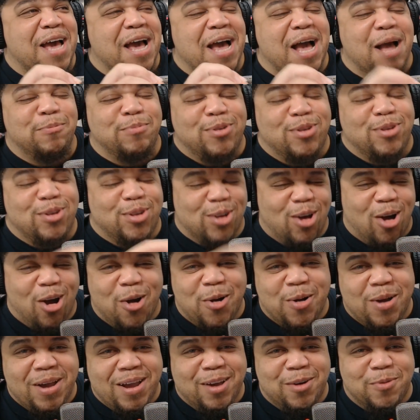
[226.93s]
I'm
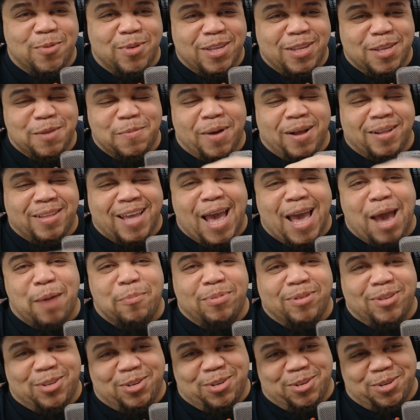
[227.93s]
sorry, what's about to
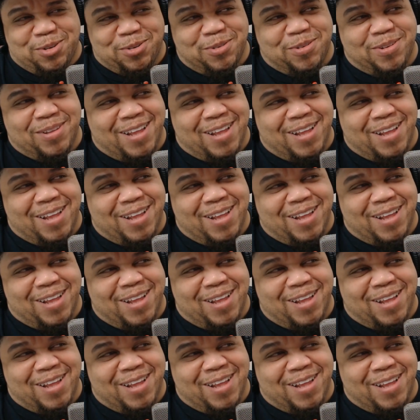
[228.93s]
happen to you?